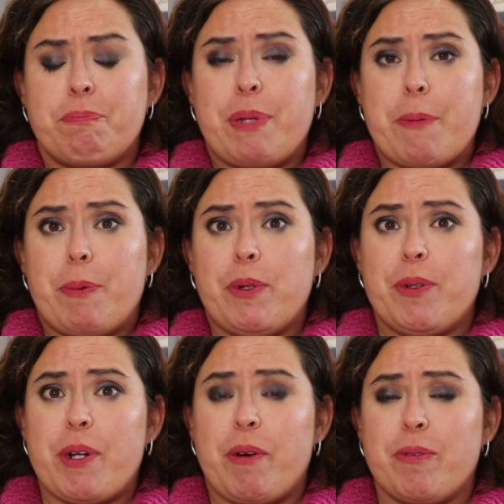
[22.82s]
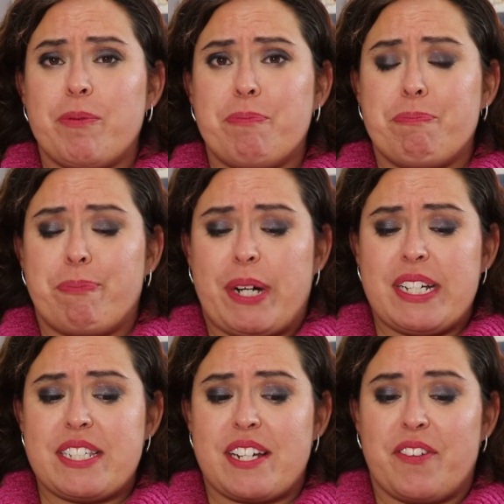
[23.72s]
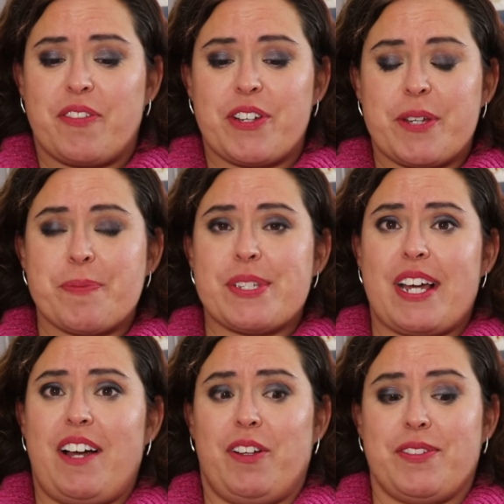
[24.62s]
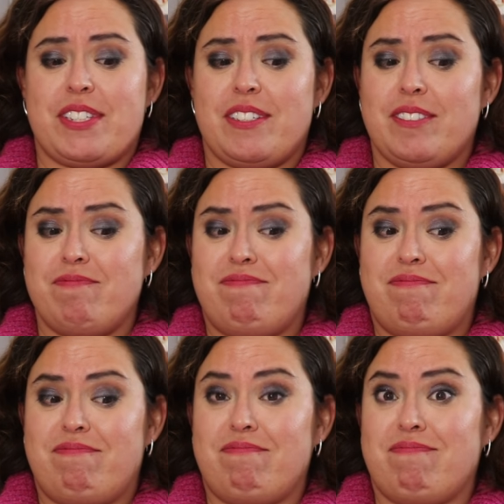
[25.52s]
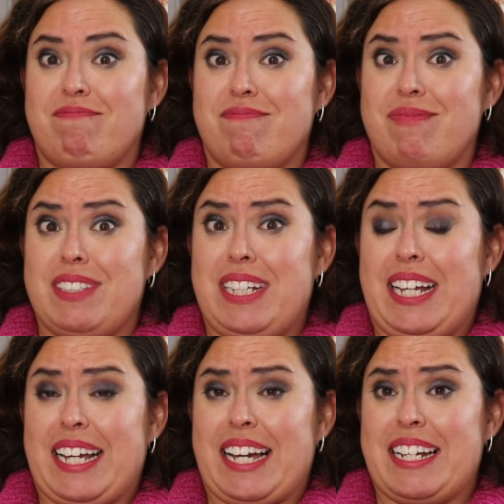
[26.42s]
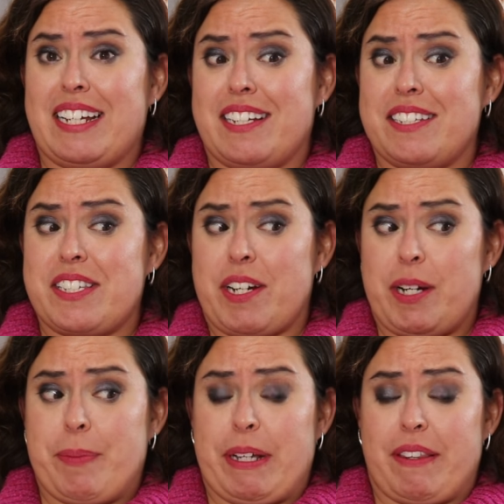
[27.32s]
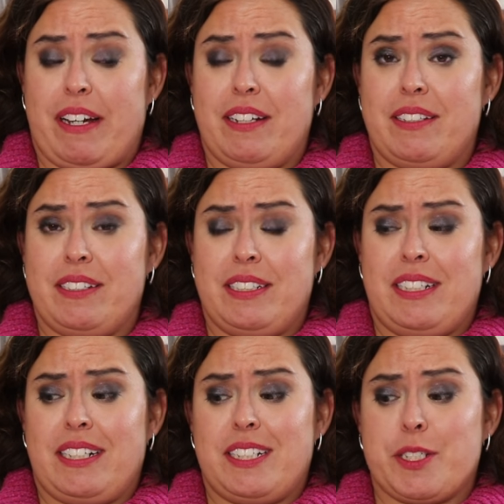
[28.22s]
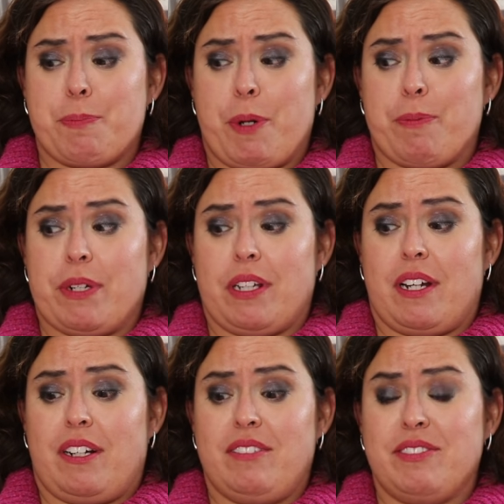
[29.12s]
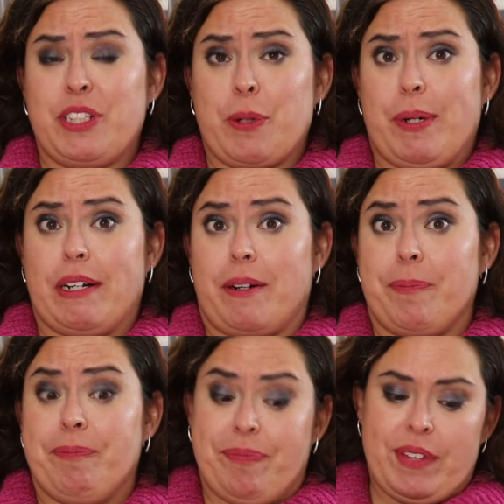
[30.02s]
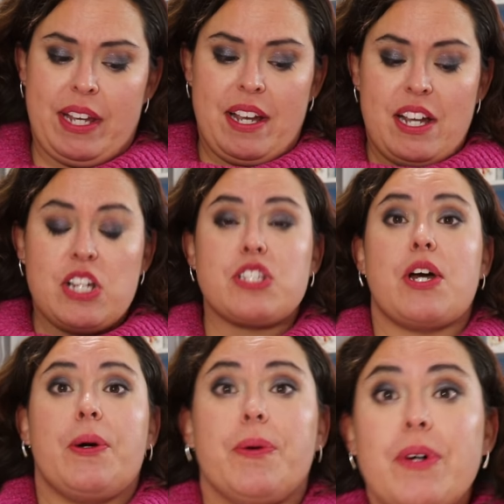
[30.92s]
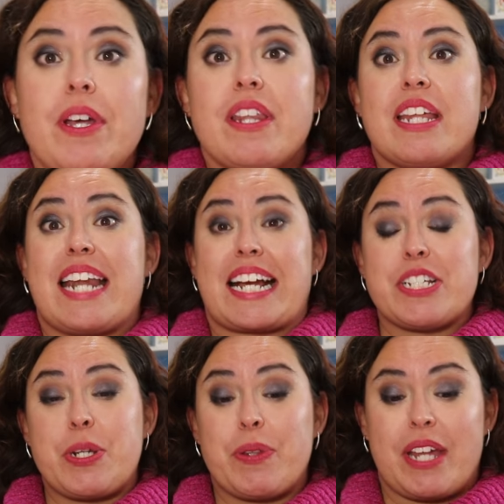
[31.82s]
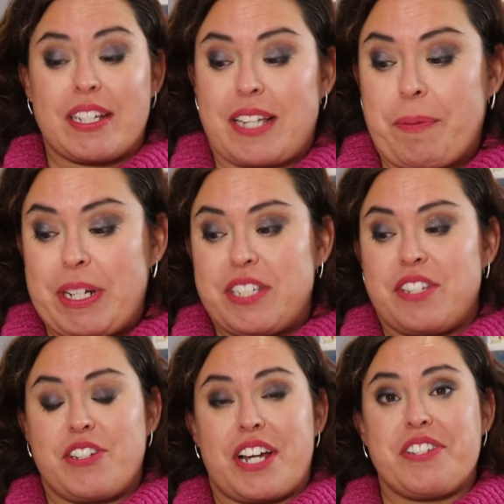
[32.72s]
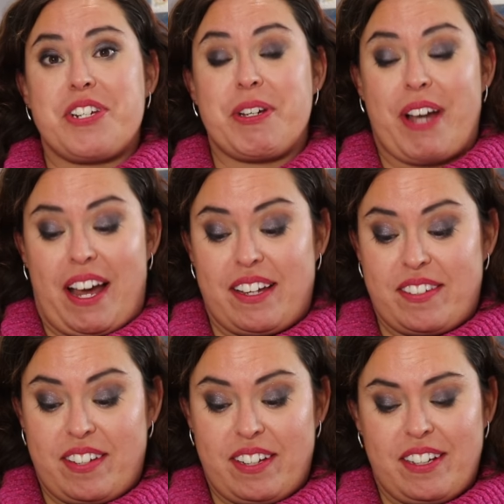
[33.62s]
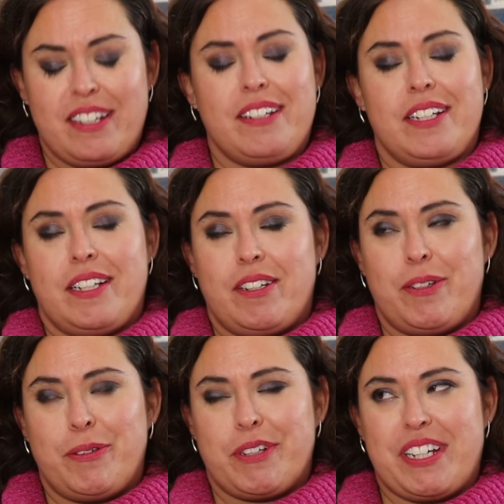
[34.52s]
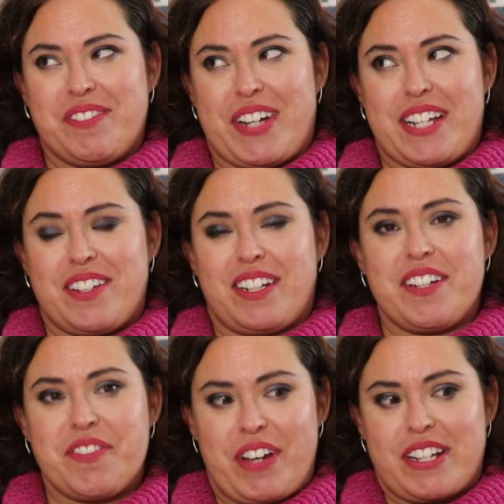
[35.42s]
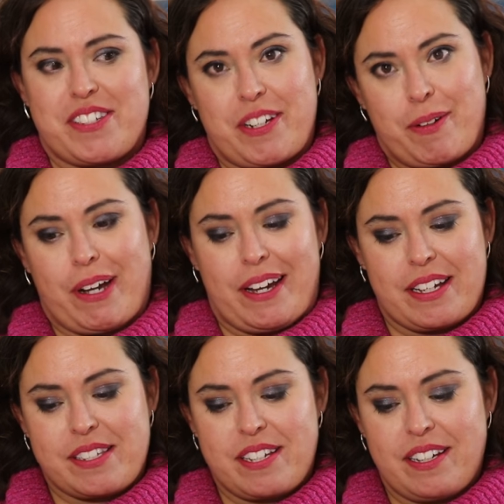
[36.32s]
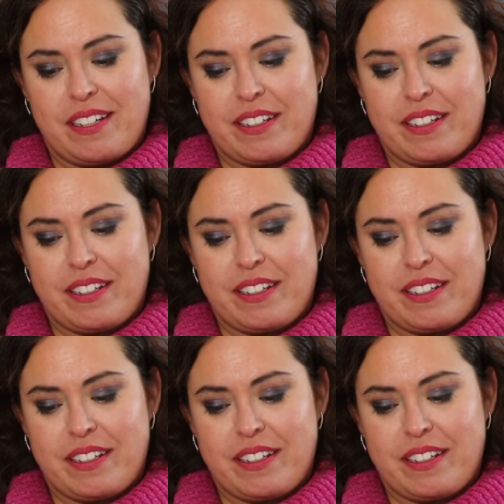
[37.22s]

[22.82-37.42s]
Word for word: people who don't buy stuff for themselves like I did. And sorry about that. I just burped a little. You're welcome. So the next two things I'm going to suggest to you guys, confess to you guys.